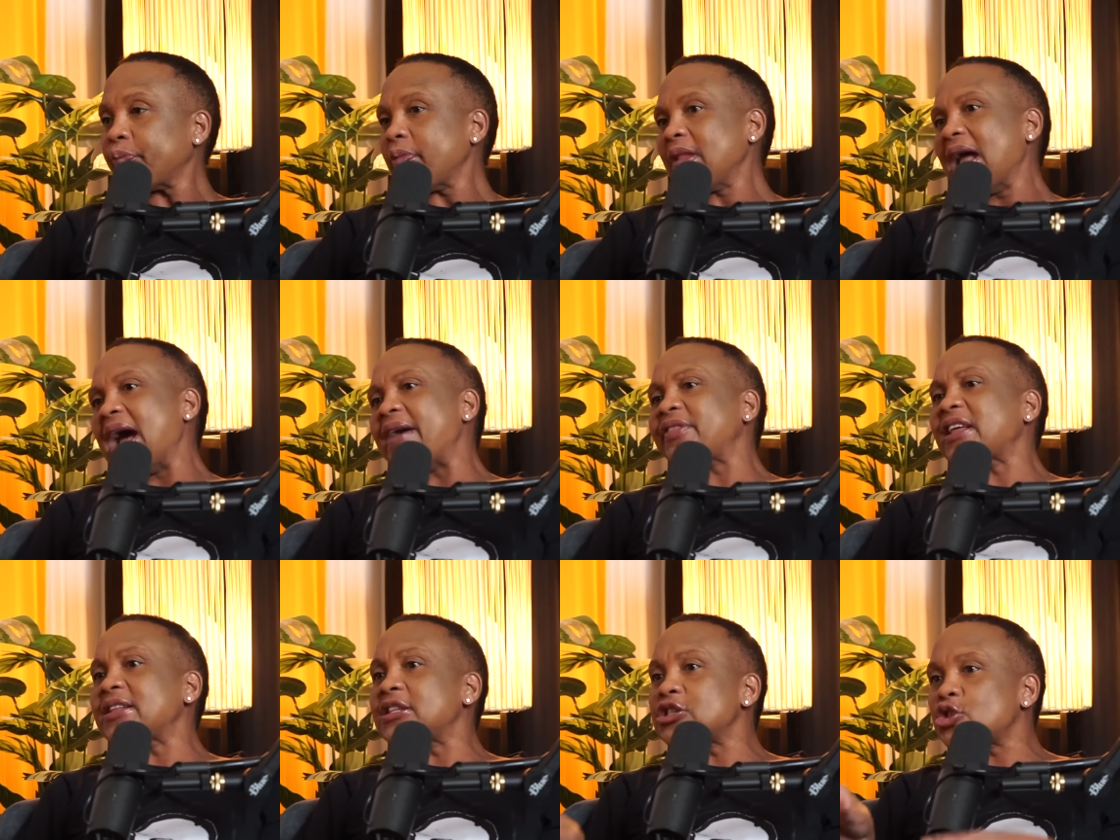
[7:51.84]

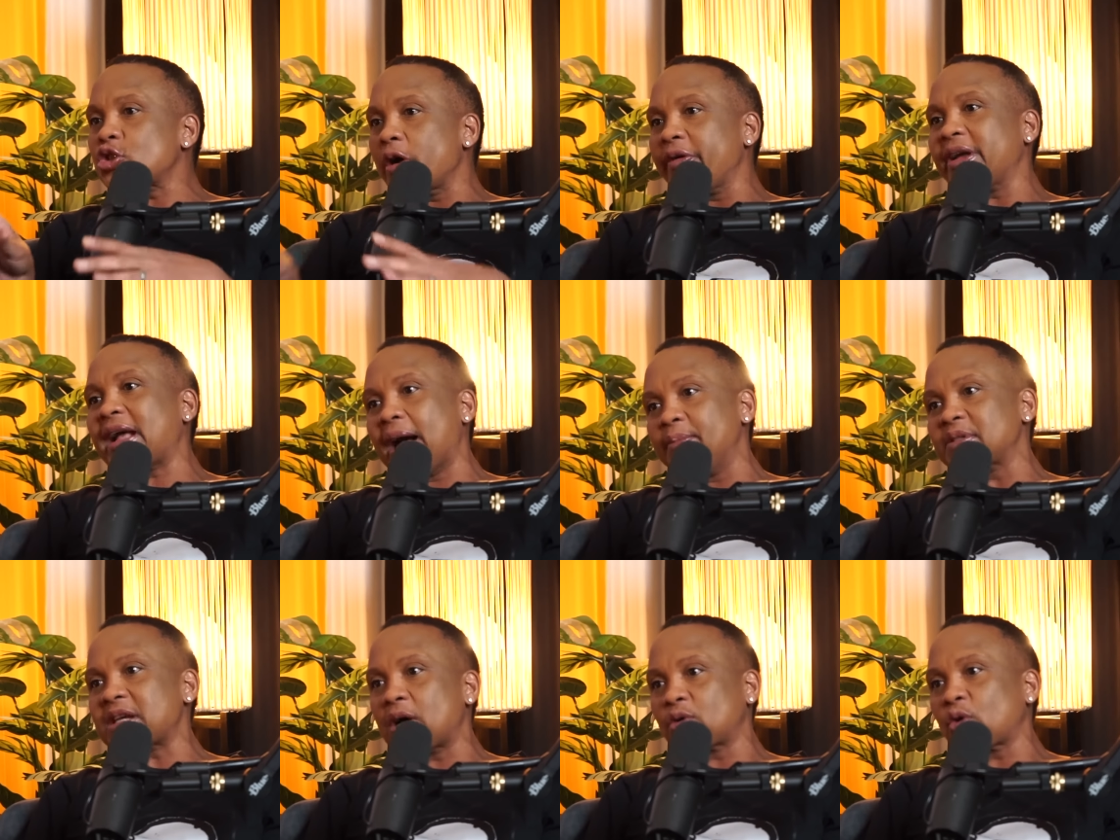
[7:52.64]
after the story
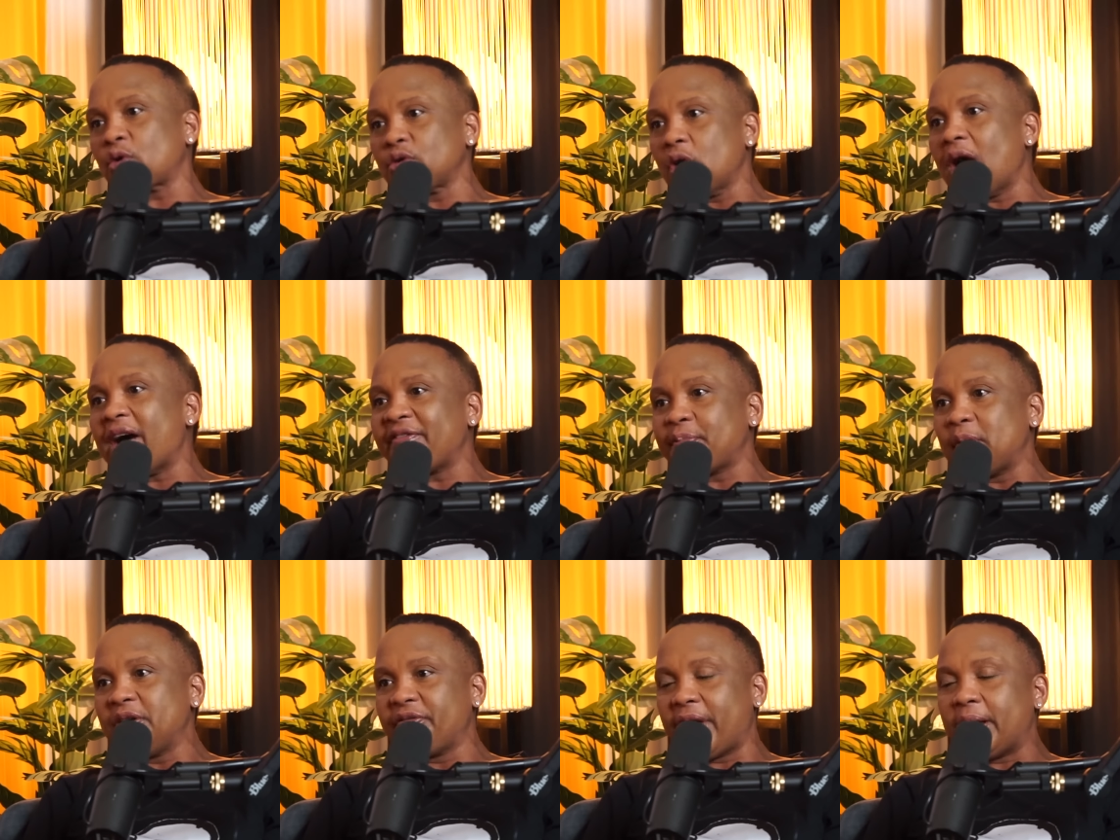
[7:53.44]
comes out, now I've
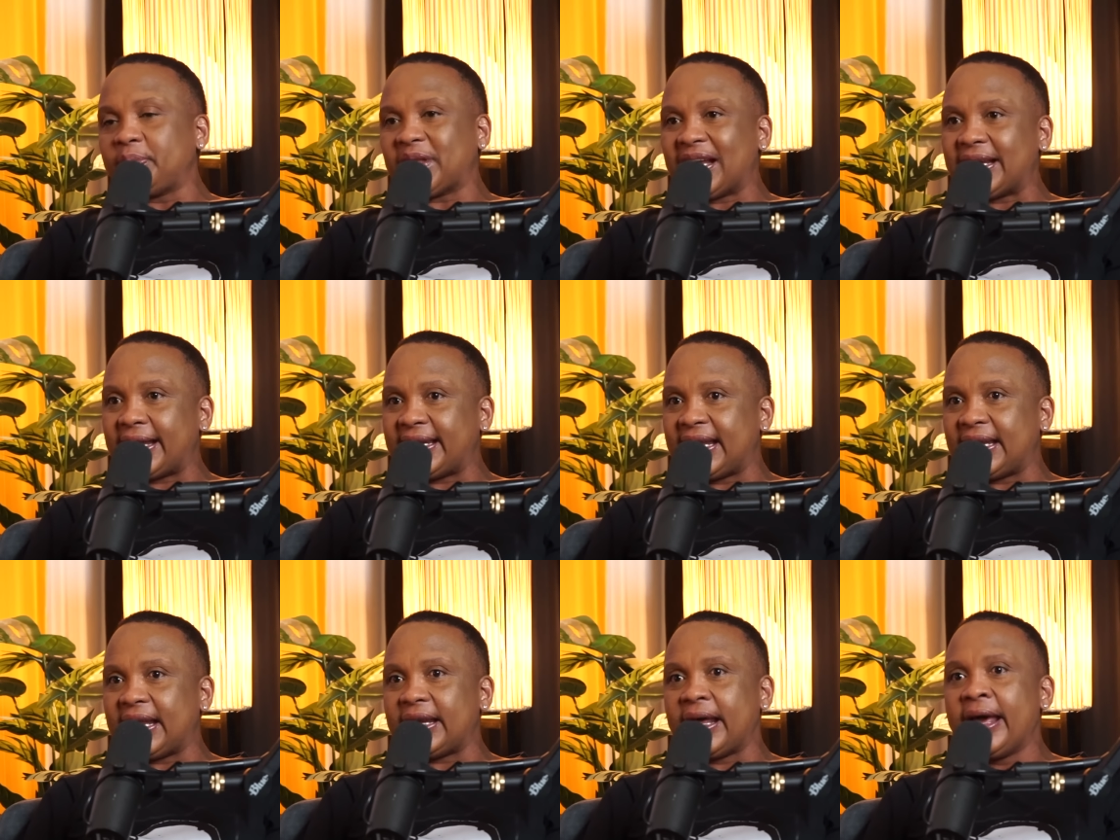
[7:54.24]
been raped and
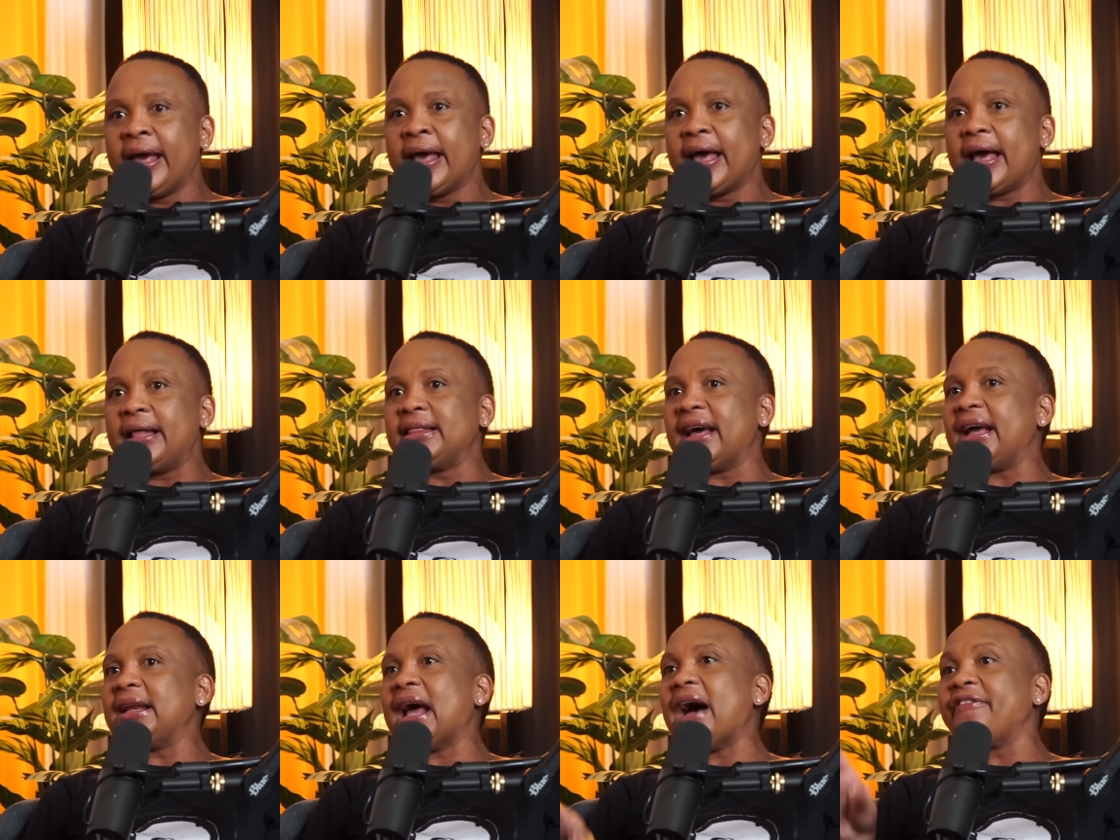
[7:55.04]
then
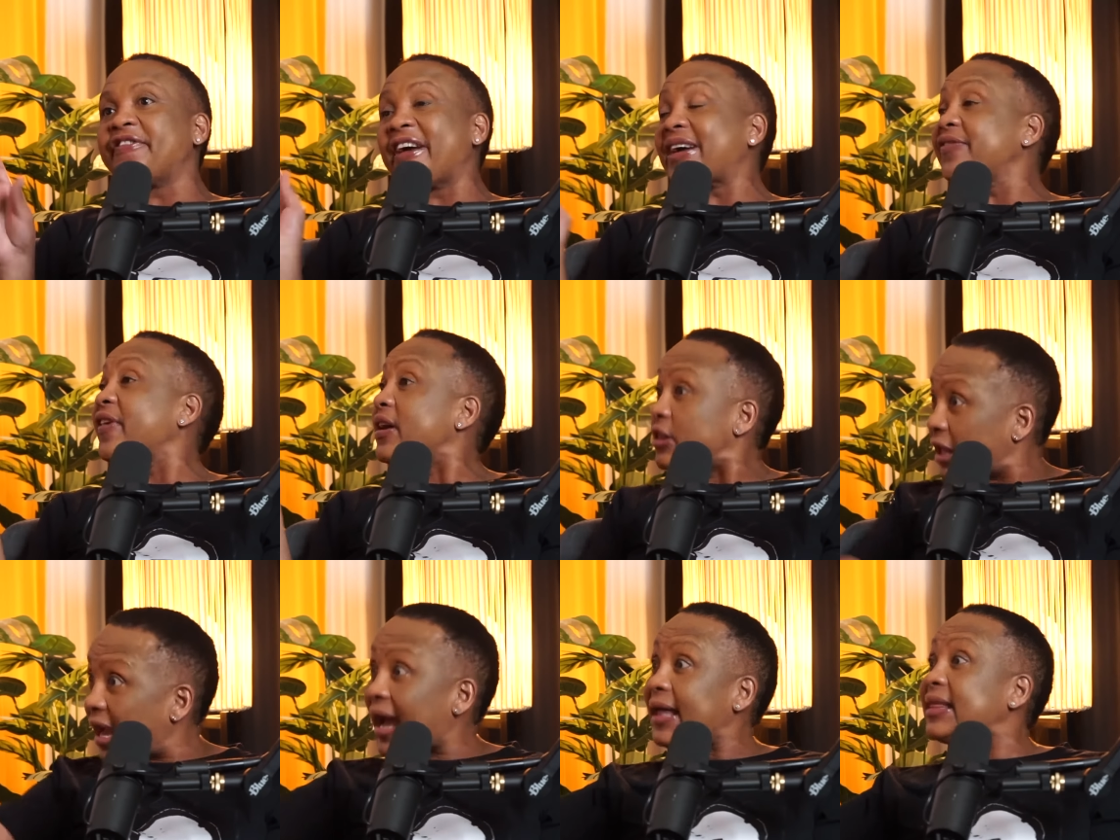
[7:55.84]
I verified.
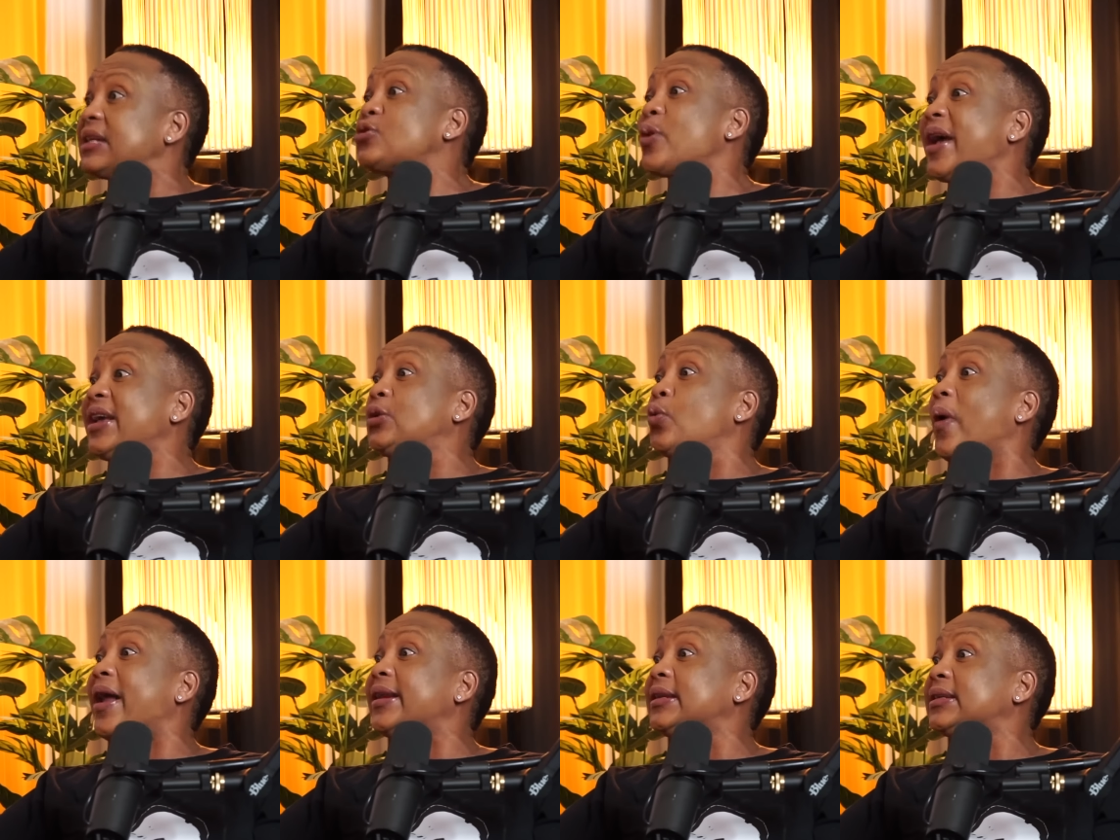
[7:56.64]
Yeah, that's where it
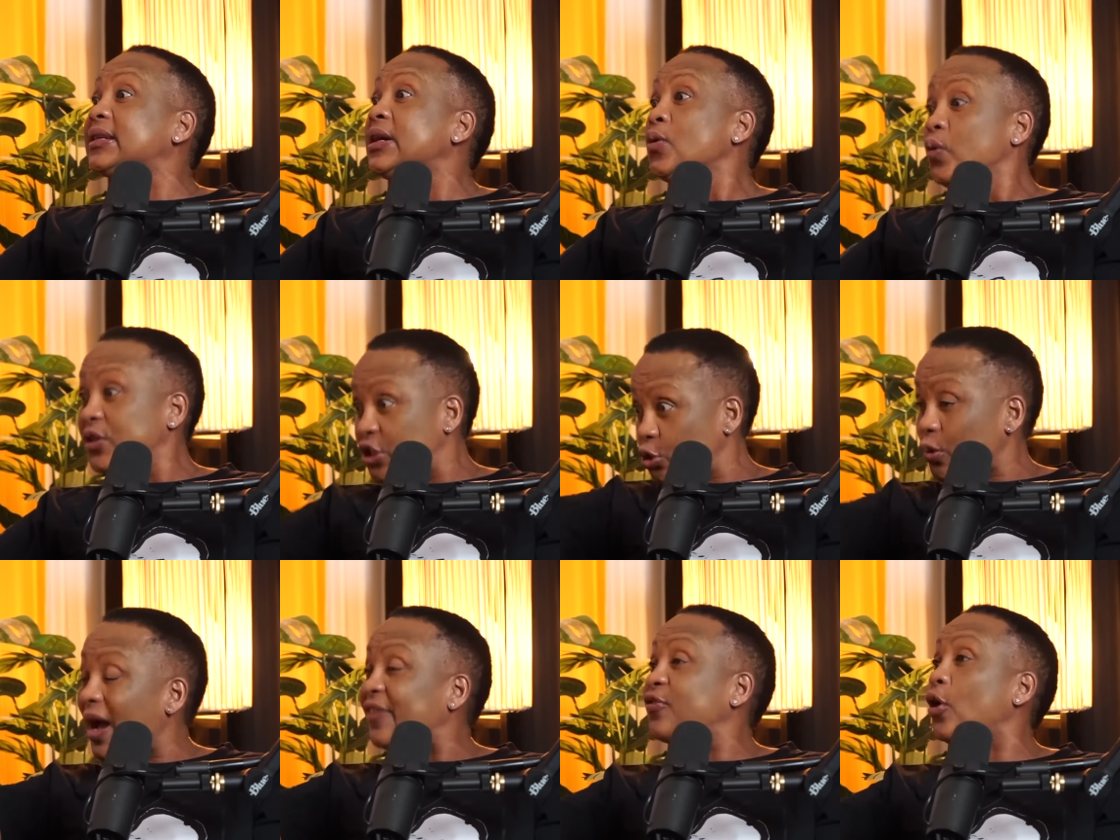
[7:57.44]
went. Which is
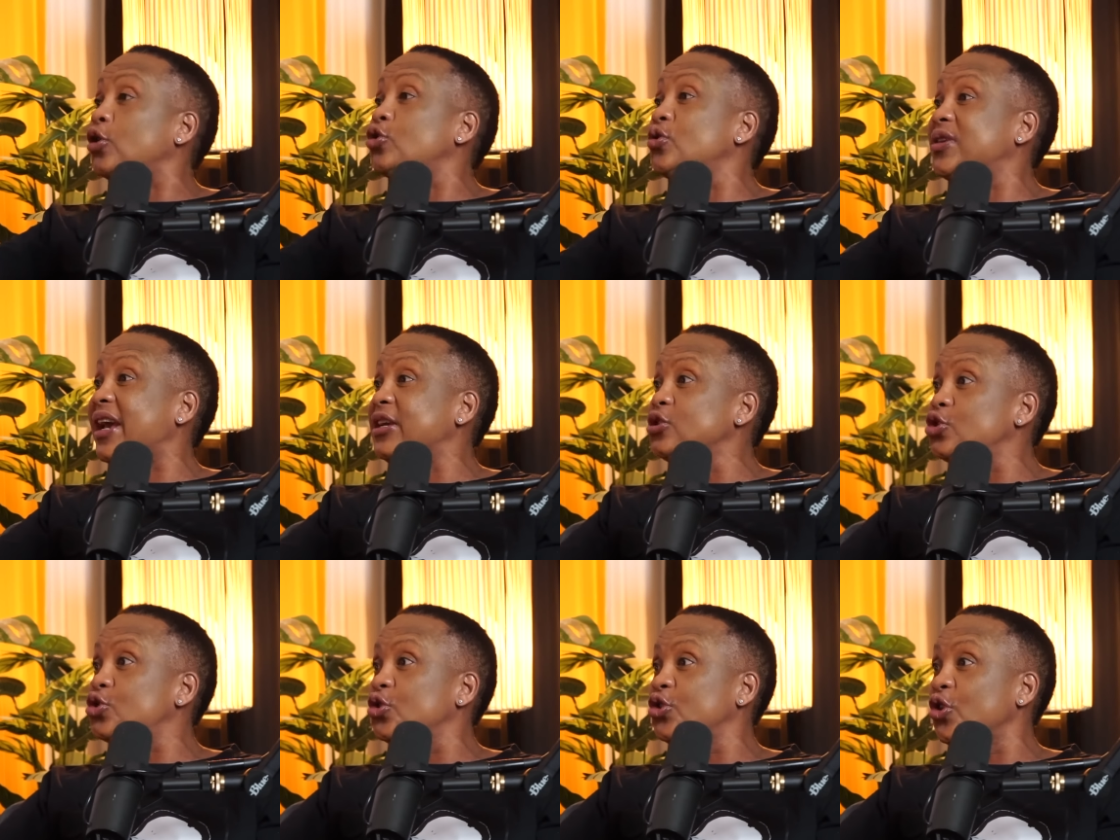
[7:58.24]
why I've got you here in
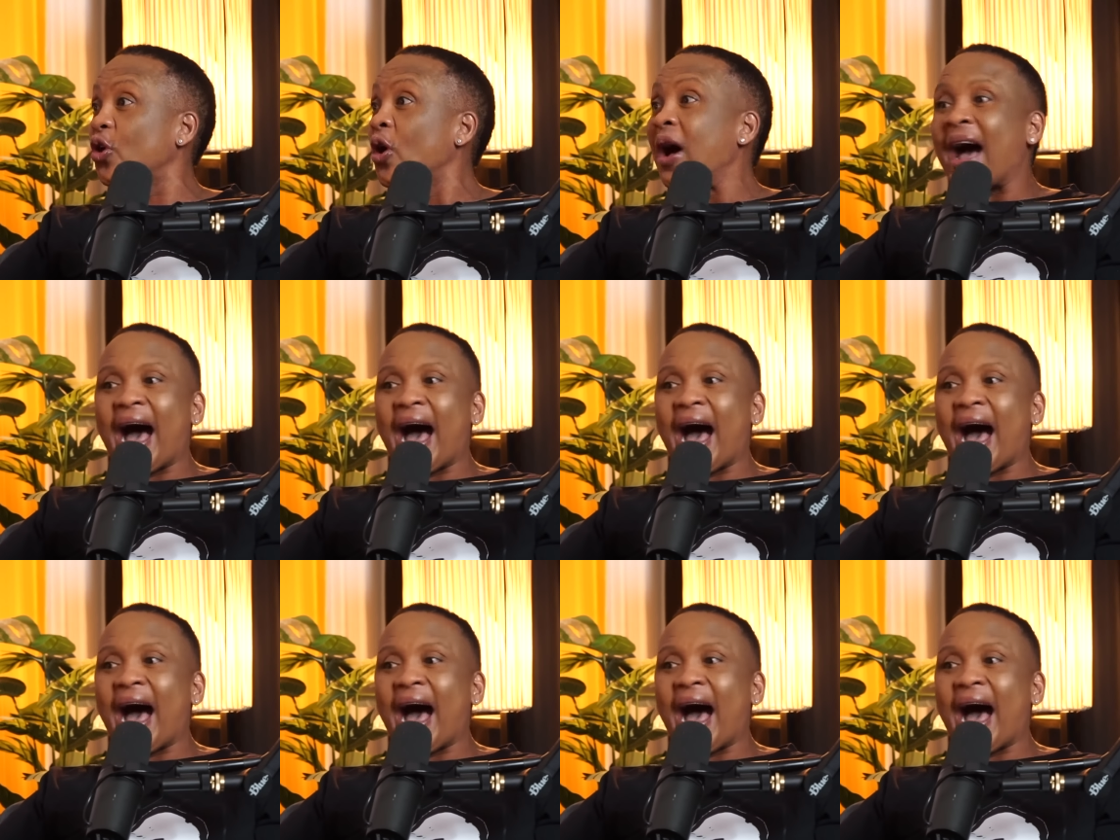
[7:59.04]
studio.